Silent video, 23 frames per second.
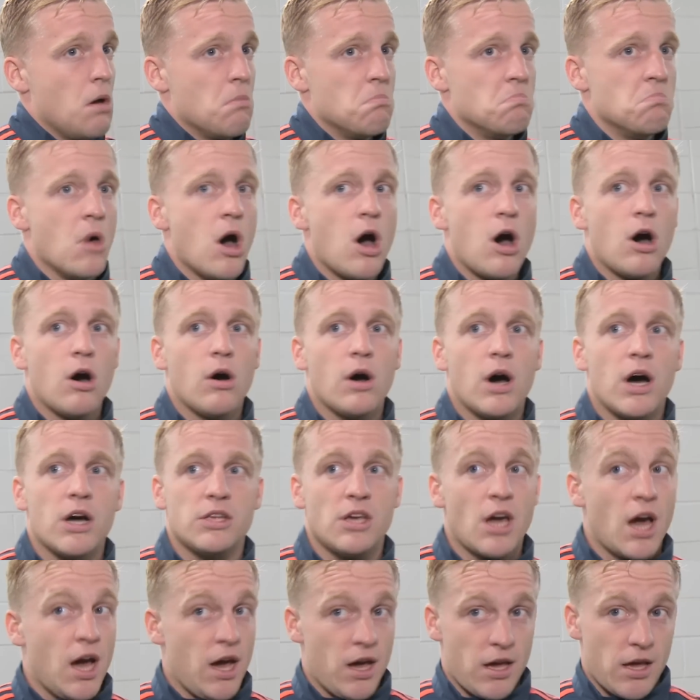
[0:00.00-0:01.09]
No,
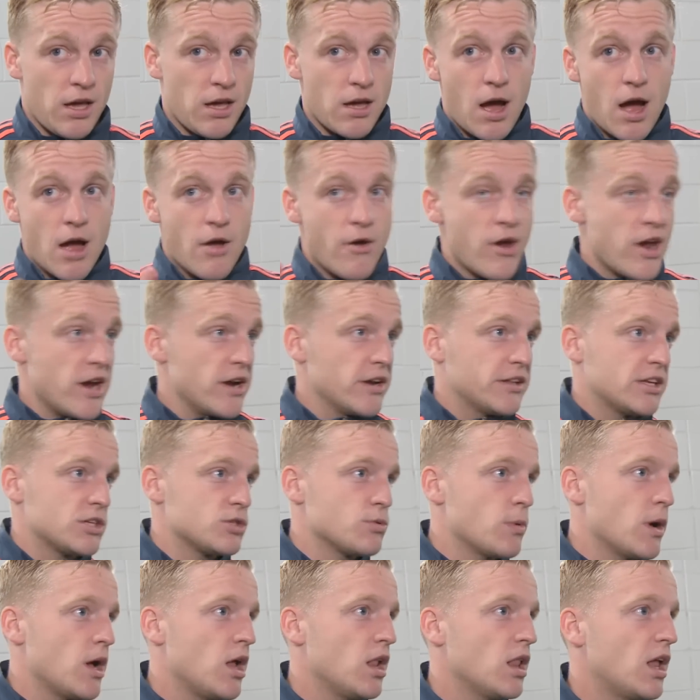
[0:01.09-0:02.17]
yeah, I hear it
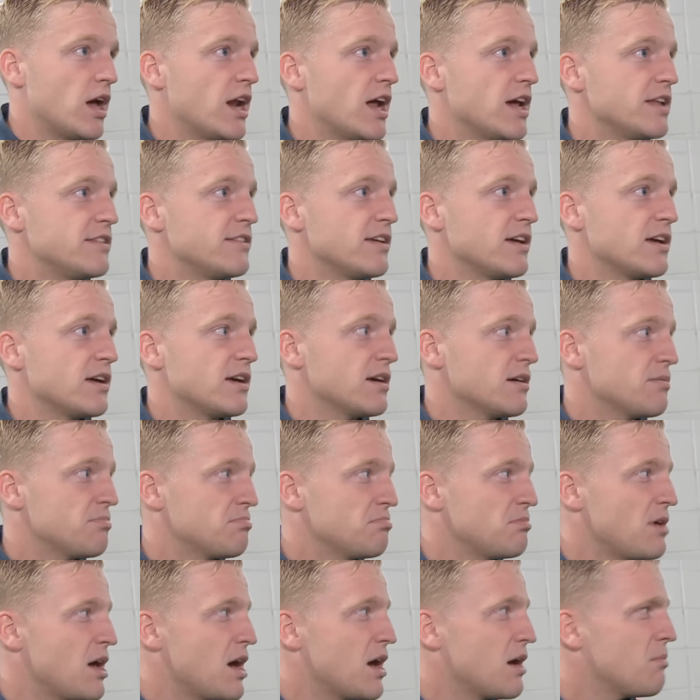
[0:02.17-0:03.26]
as well, and I think,
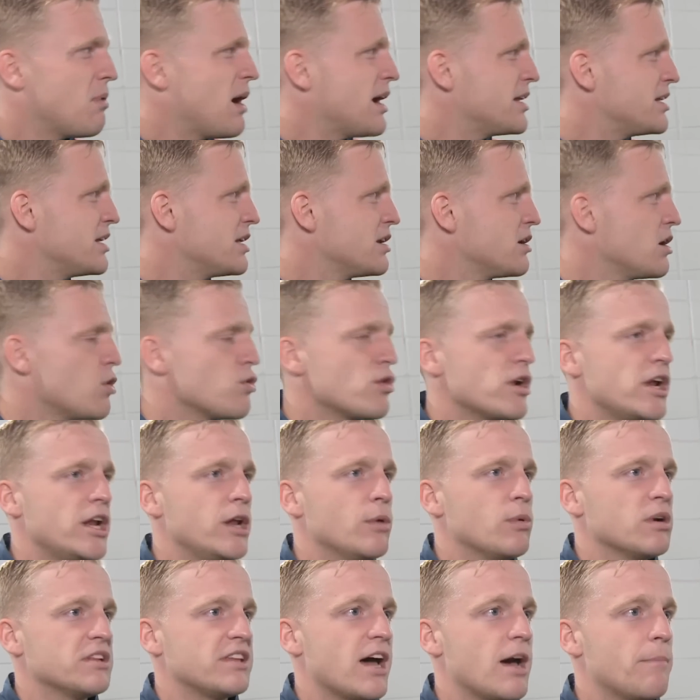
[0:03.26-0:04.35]
yeah, I didn't know
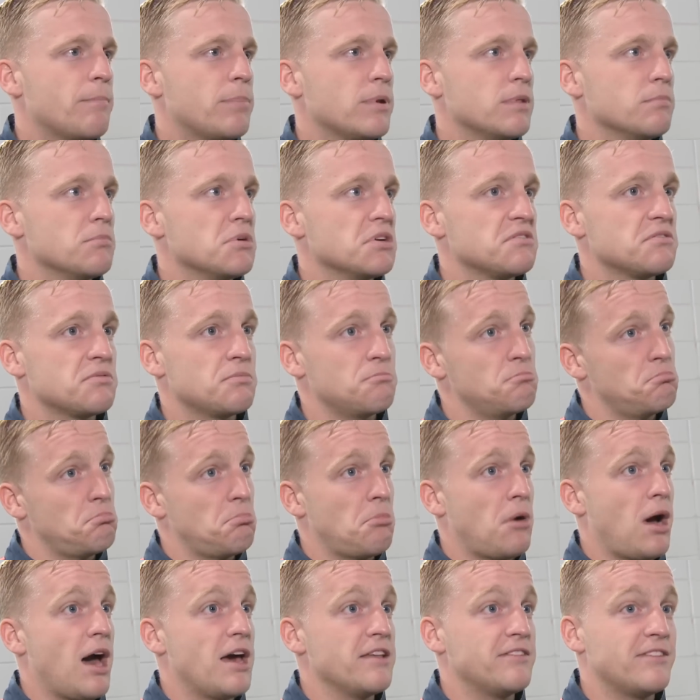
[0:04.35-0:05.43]
really what happened, but
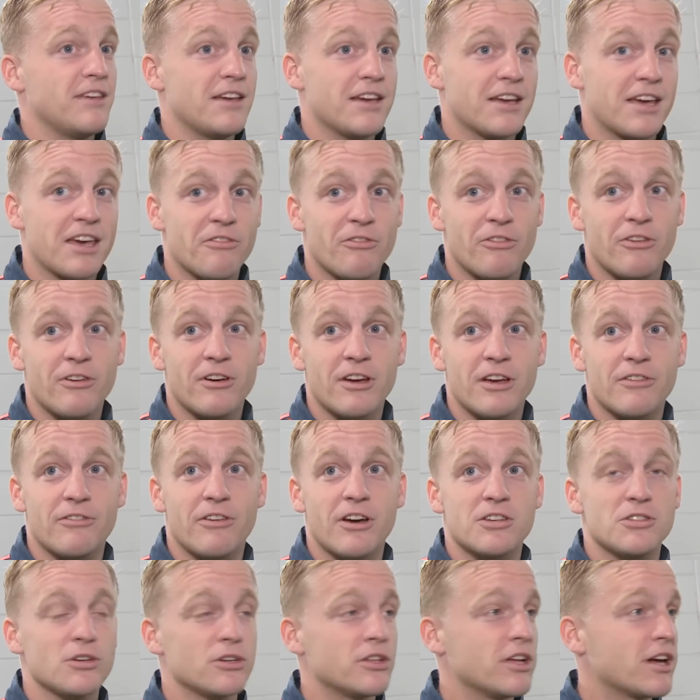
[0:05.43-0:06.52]
I think if
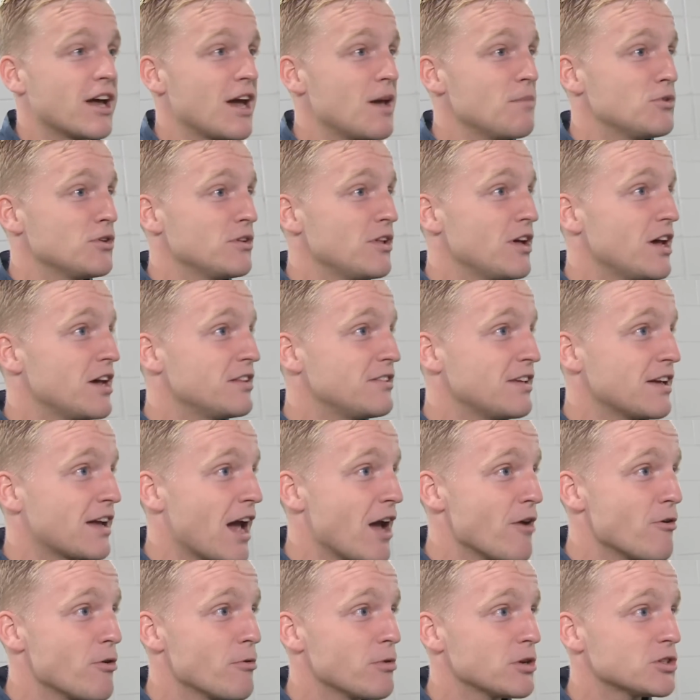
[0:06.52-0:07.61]
I saw the game today, I think
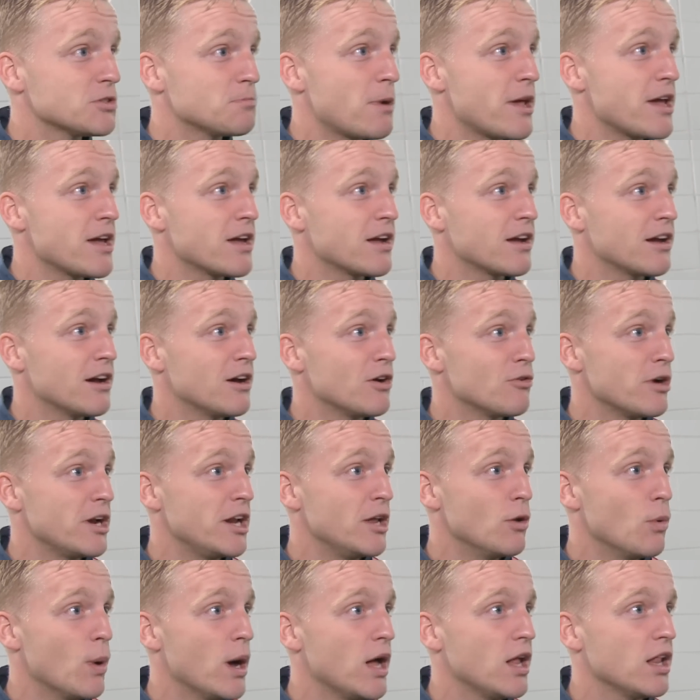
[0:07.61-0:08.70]
Harry was playing
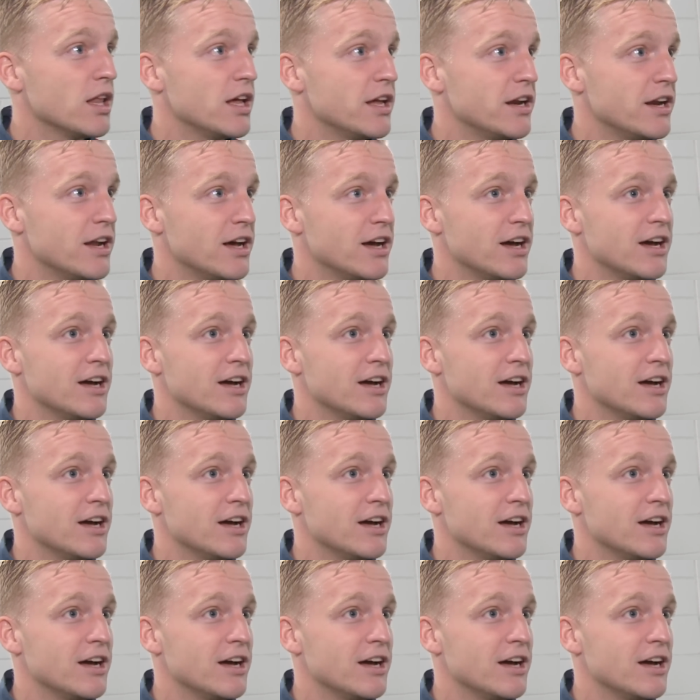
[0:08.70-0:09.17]
really well, and